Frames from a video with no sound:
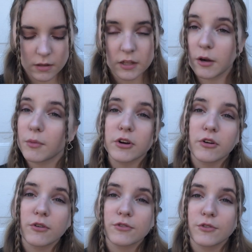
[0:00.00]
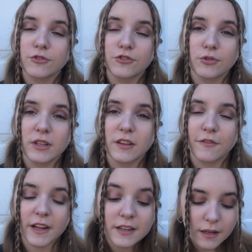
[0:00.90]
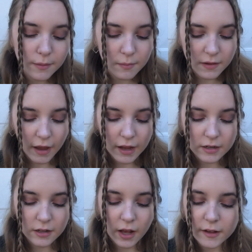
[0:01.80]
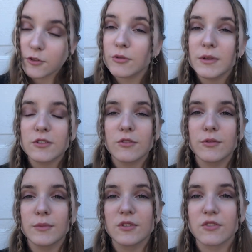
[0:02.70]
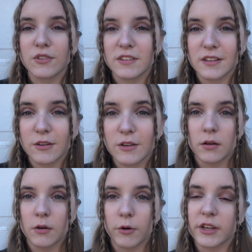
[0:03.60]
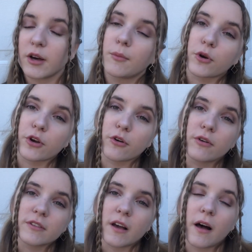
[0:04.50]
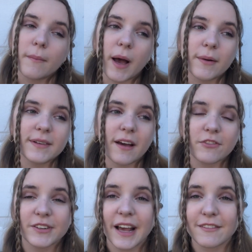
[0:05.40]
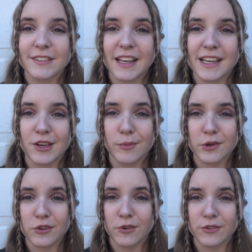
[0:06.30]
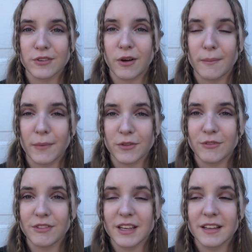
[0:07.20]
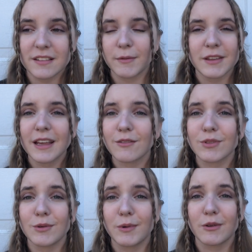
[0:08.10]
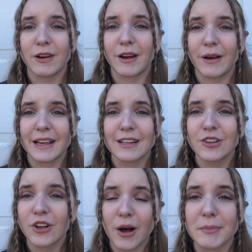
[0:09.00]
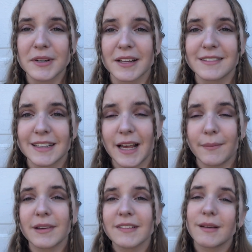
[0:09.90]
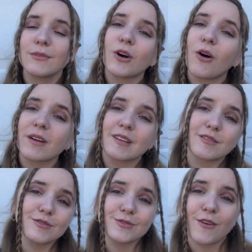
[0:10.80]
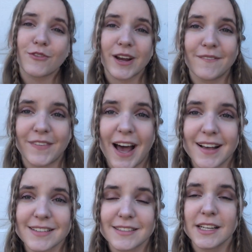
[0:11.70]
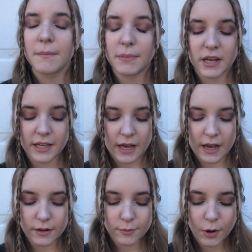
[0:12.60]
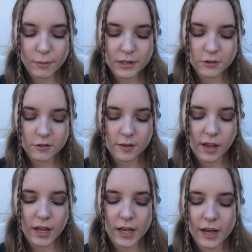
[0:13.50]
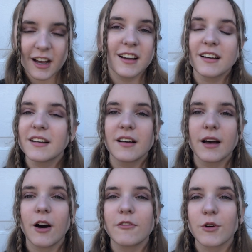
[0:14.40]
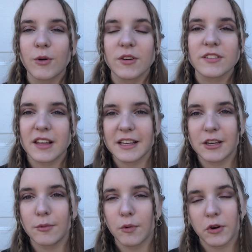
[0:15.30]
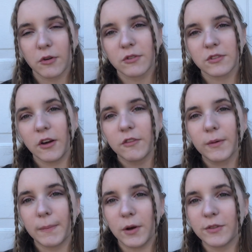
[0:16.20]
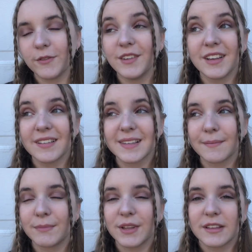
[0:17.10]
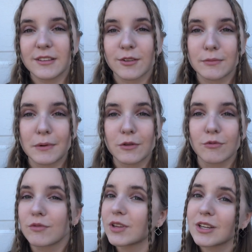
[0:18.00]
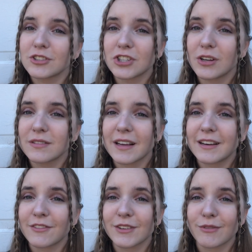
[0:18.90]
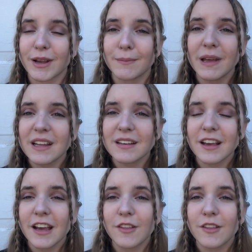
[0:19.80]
Gilmore Girls or Julie and the Phantoms, and High School Musical, the musical, the series, or Gilmore Girls. I would definitely have to say Gilmore Girls on both of these. I'm saying it really weird right now. I cannot pronunciate because I'm talking so freaking fast. But yeah, I would probably just say I, of course, like Gilmore Girls over both of these, but these are both really good shows that I definitely recommend.